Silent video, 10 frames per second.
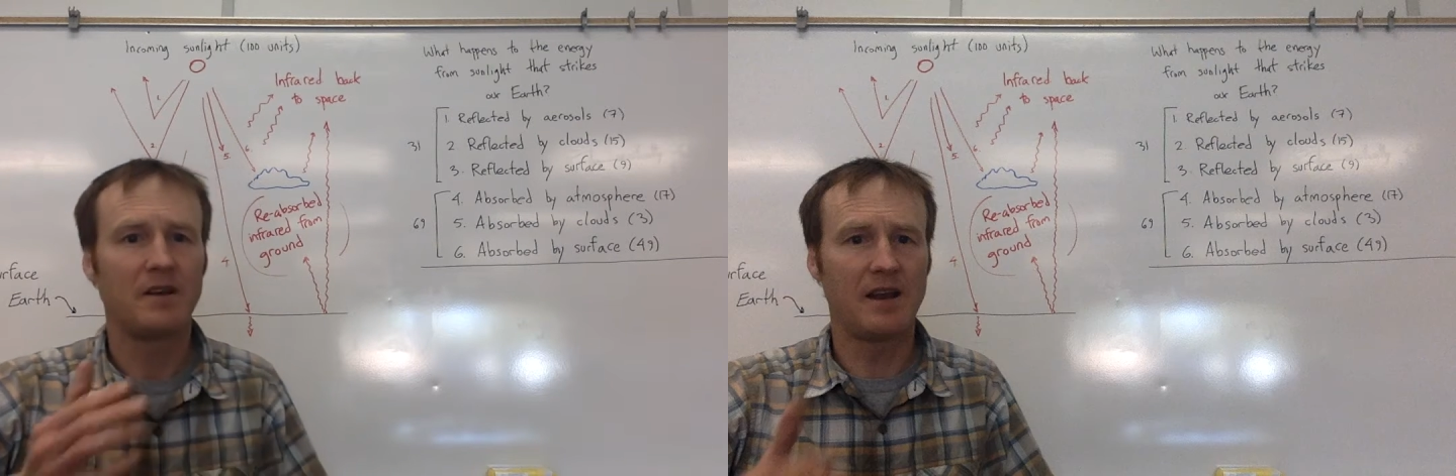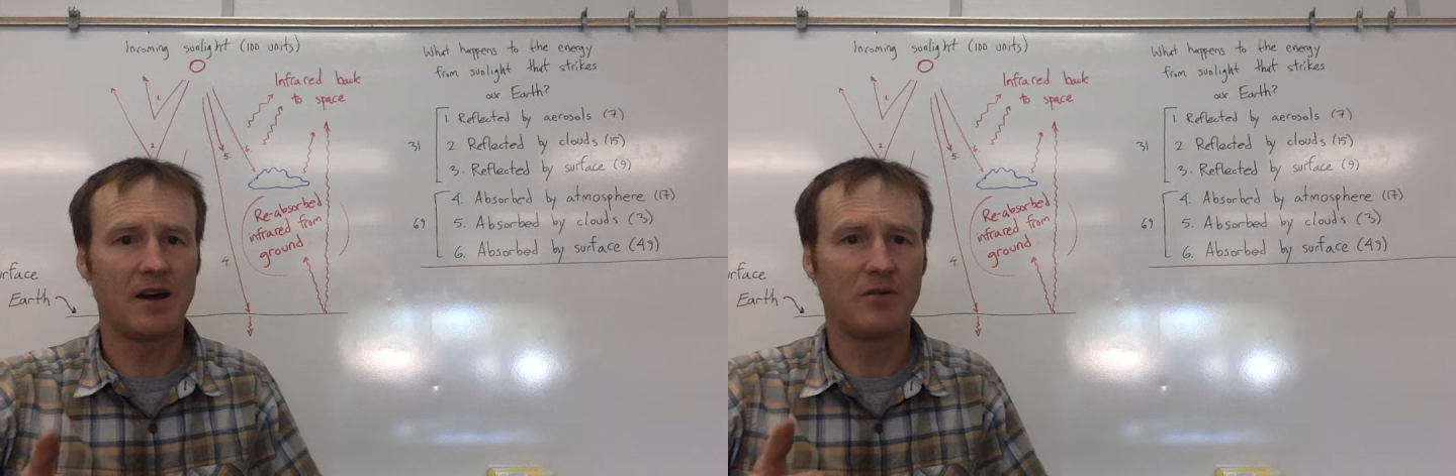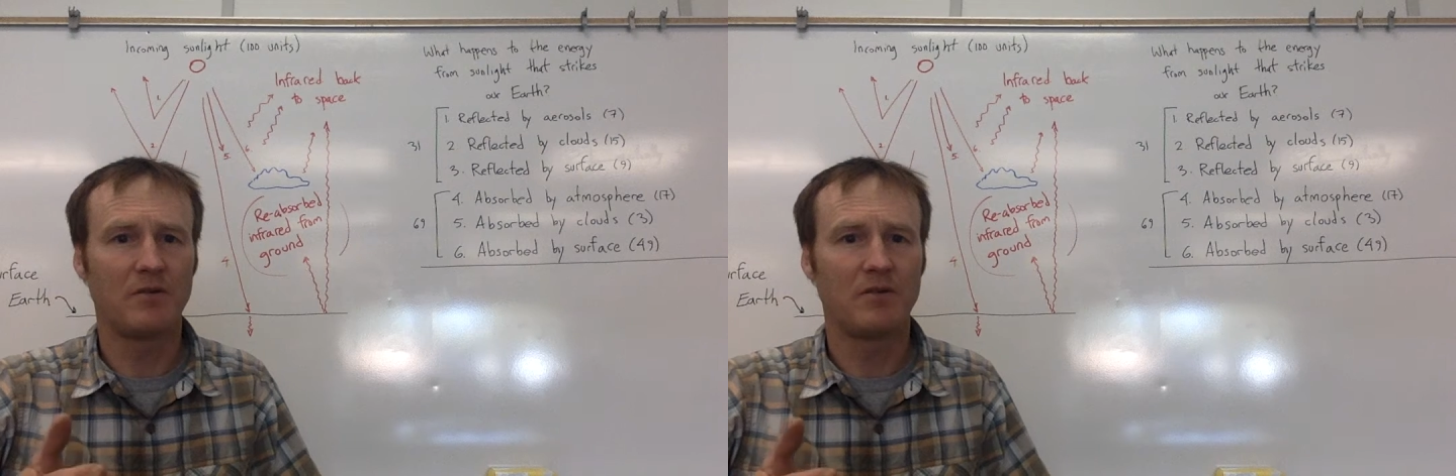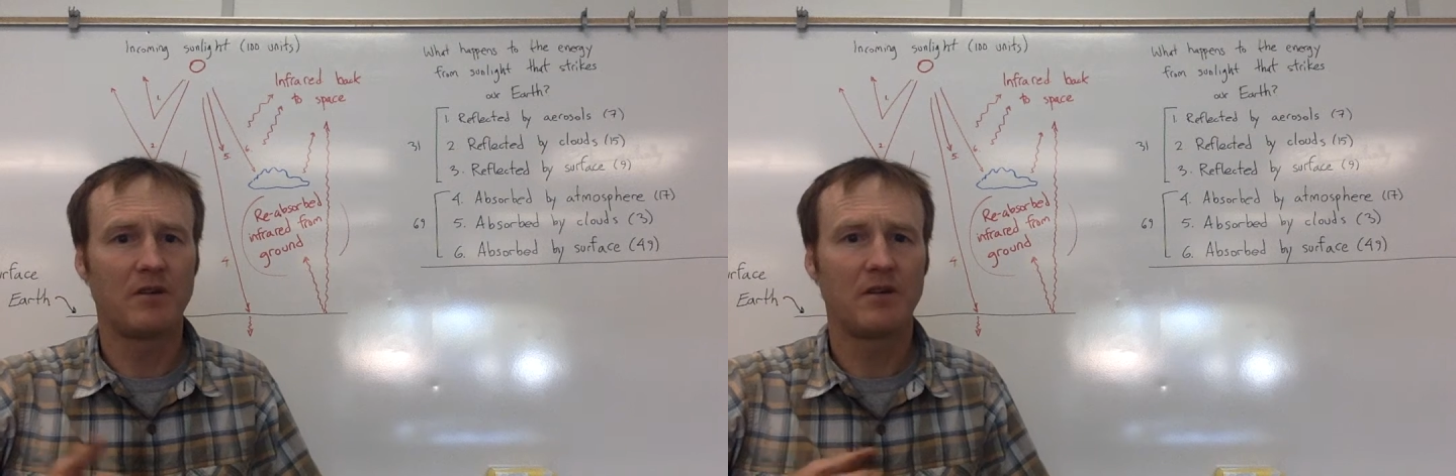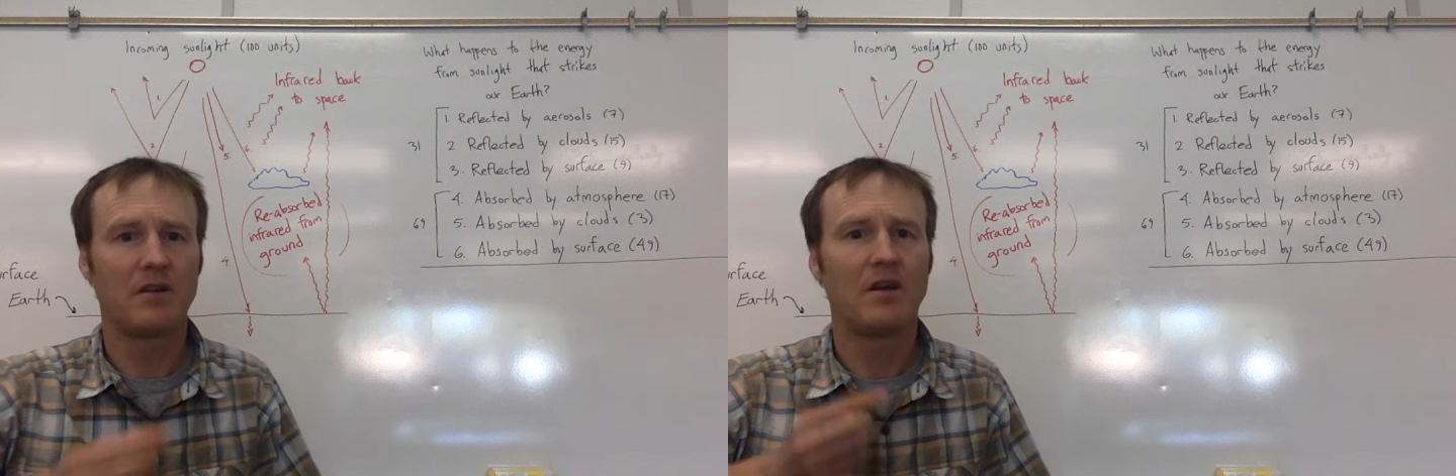Now,
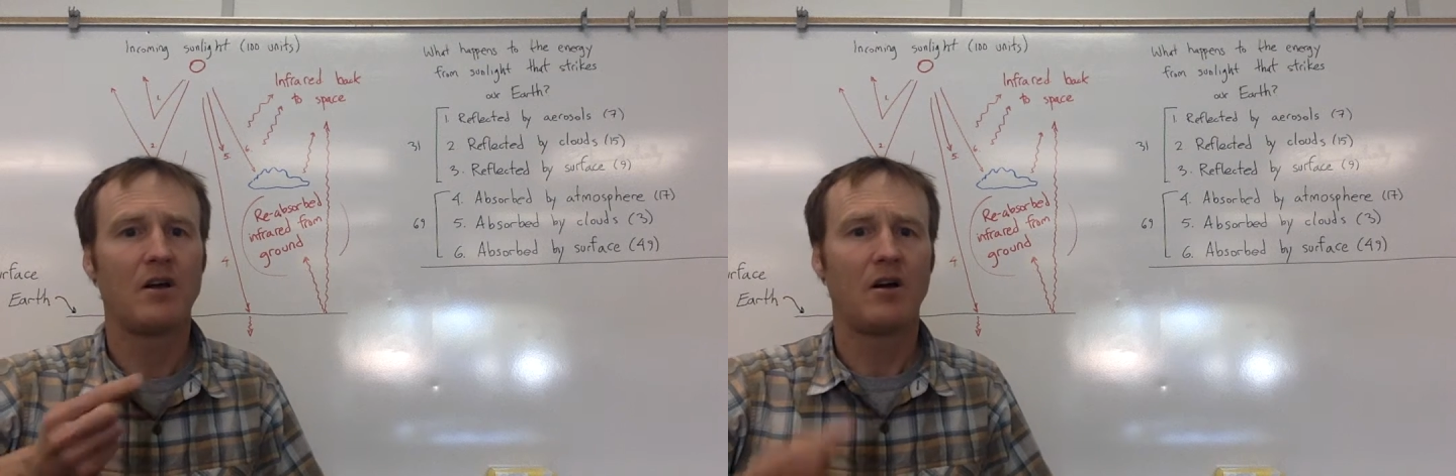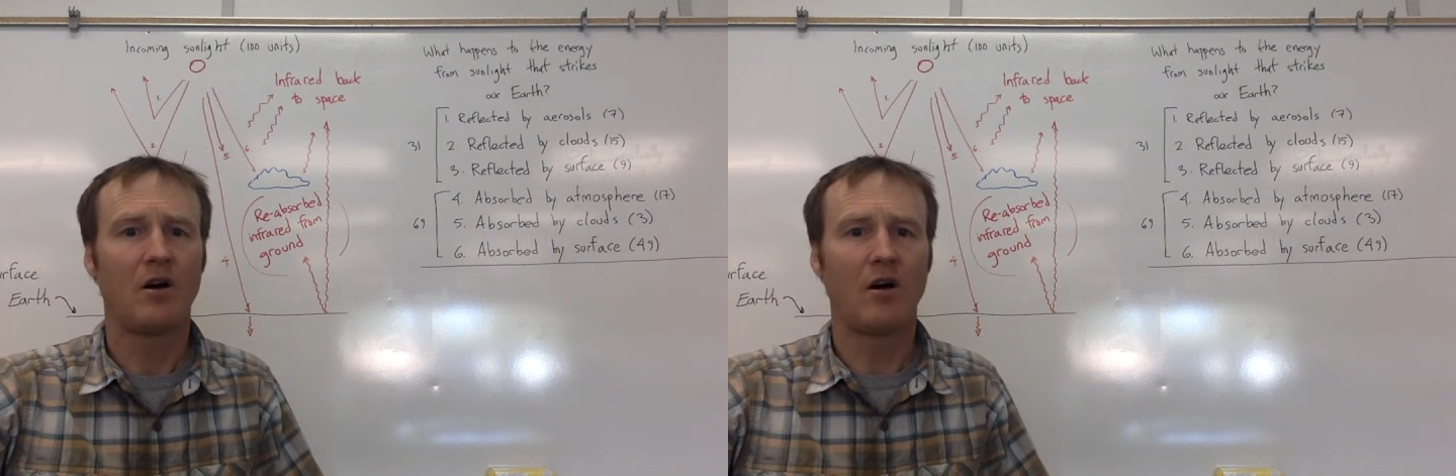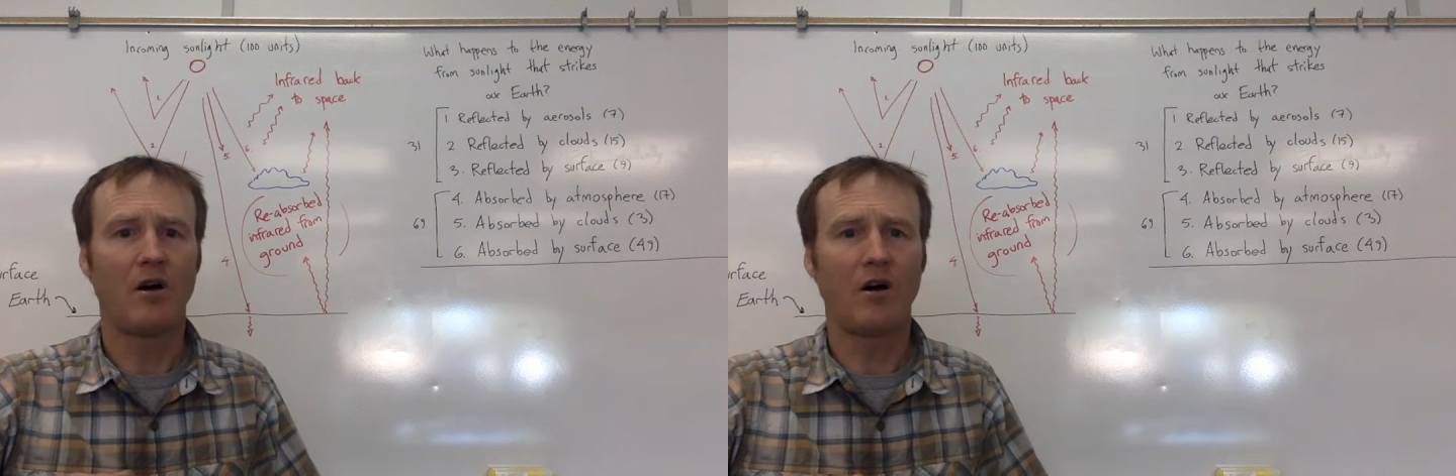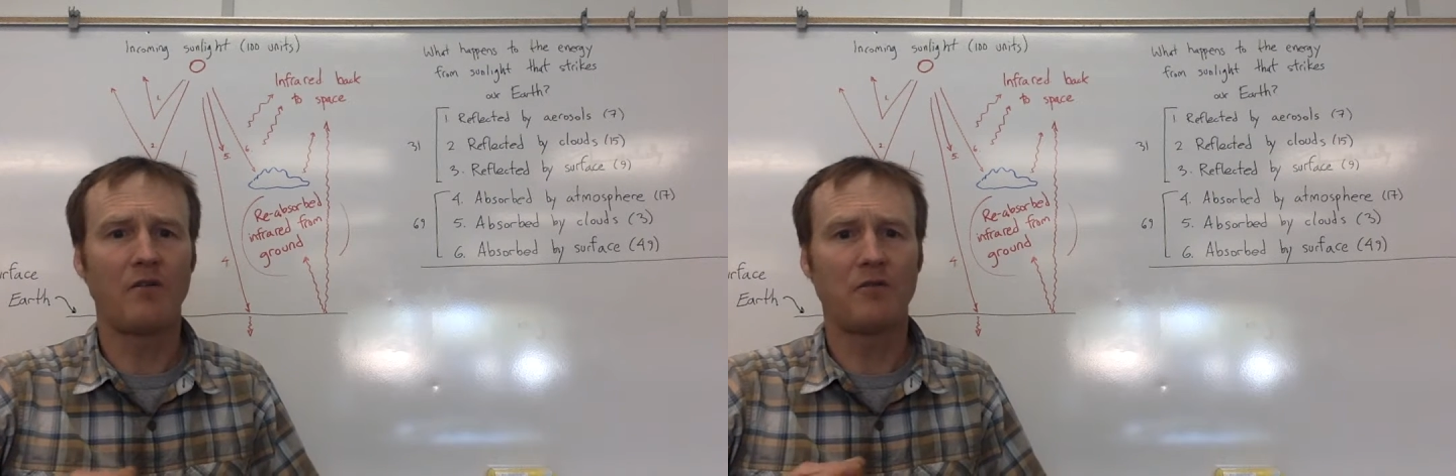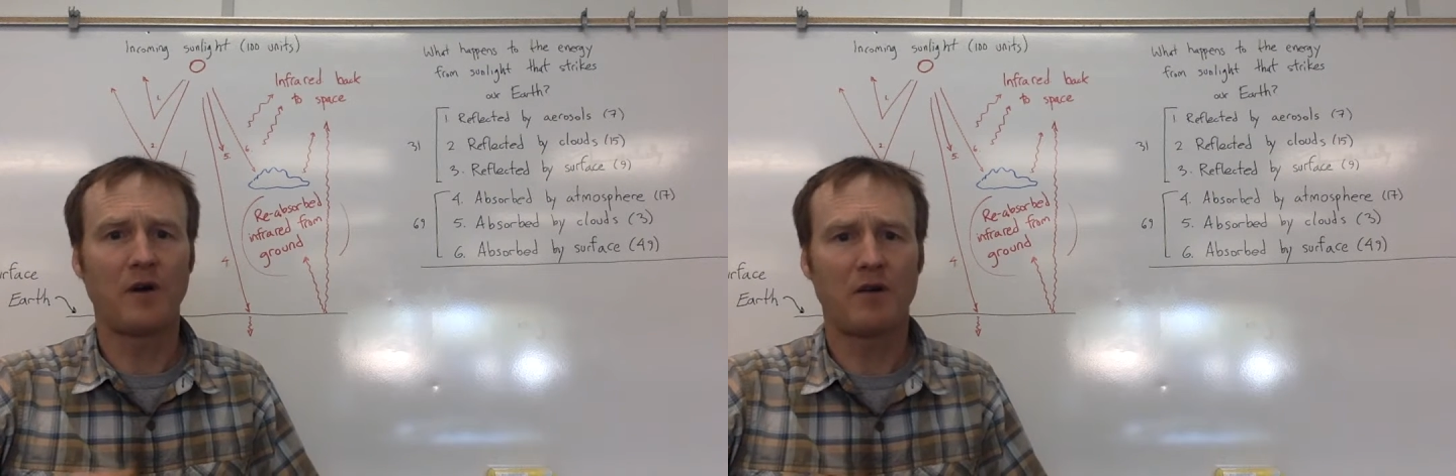
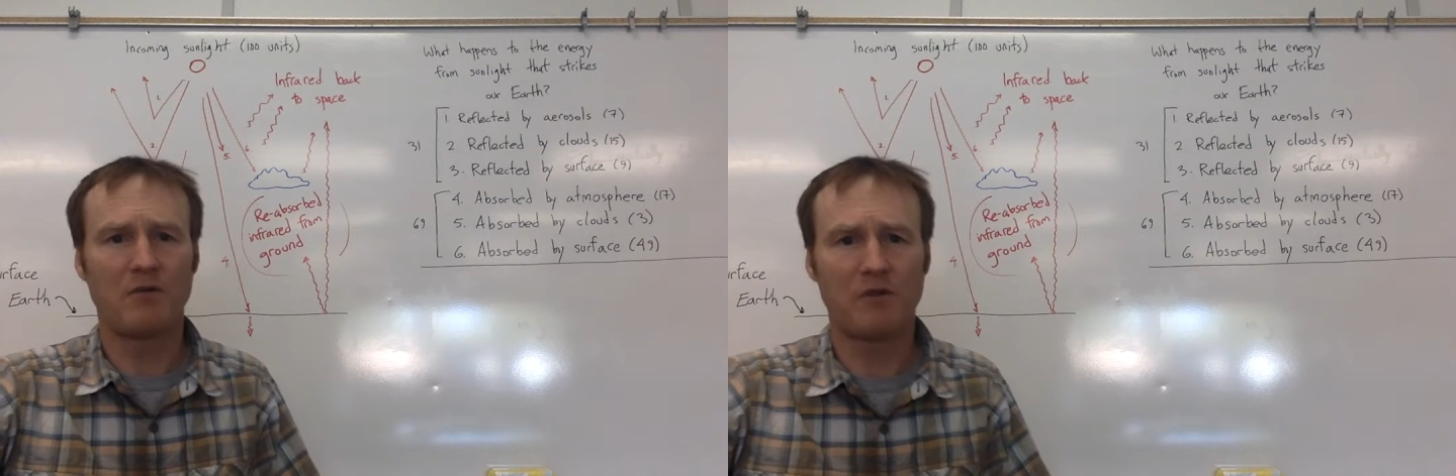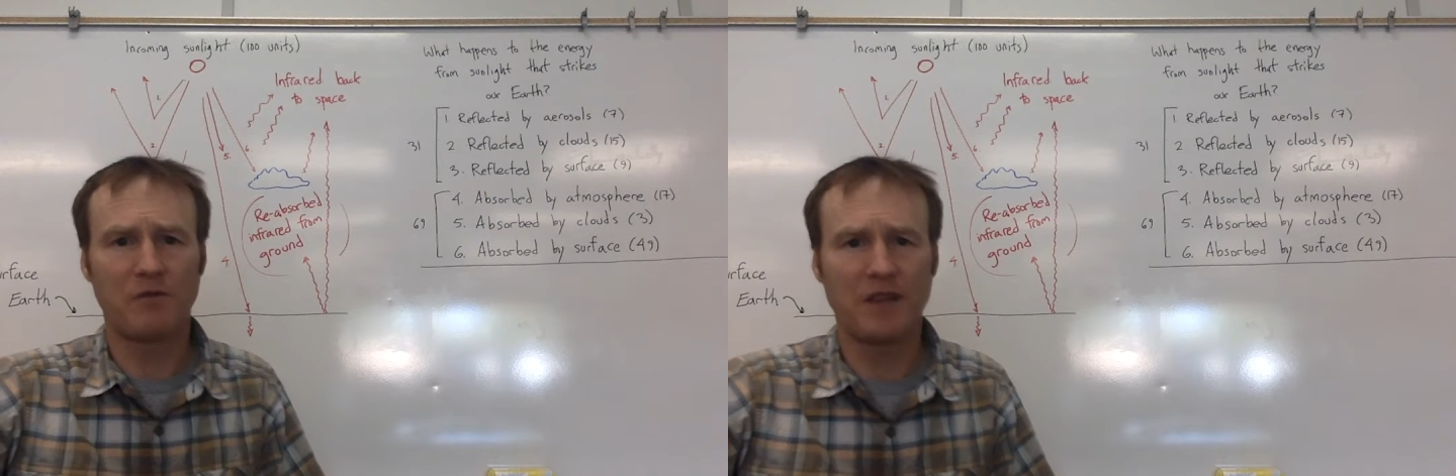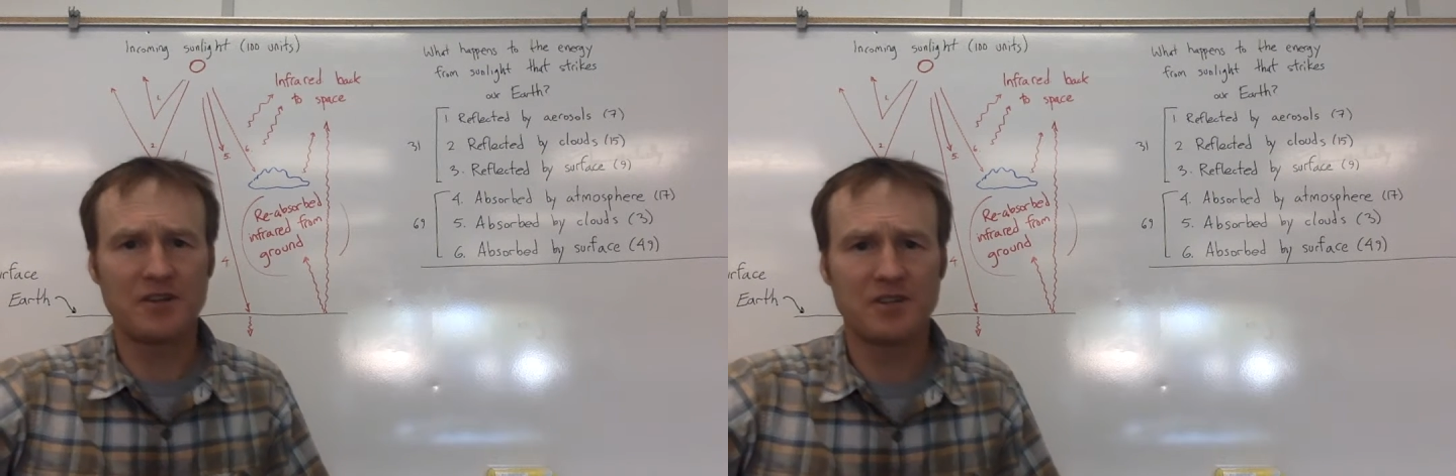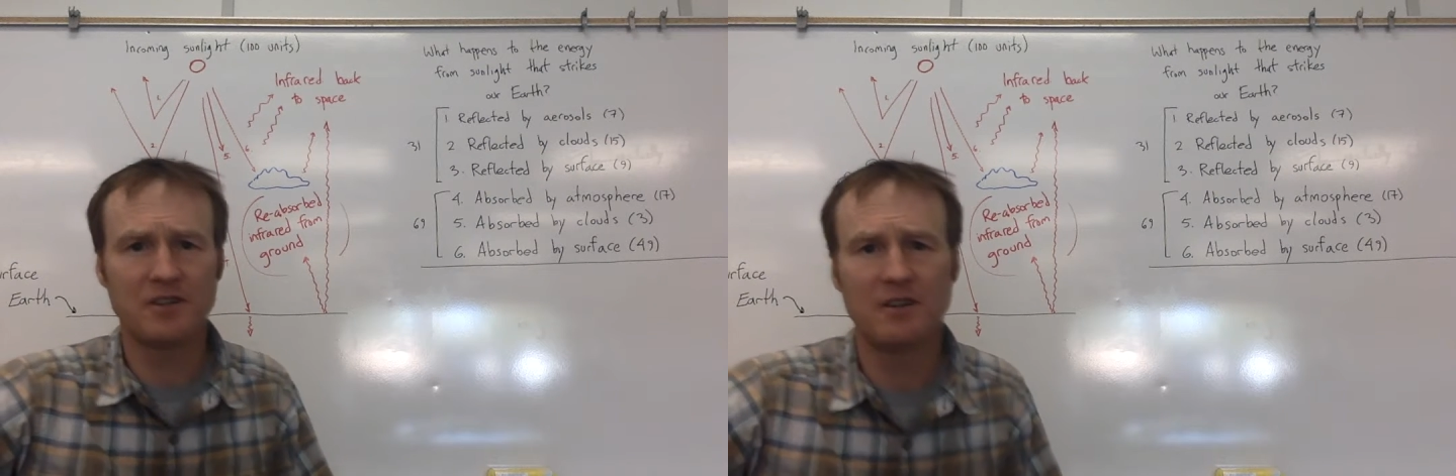of a reflection,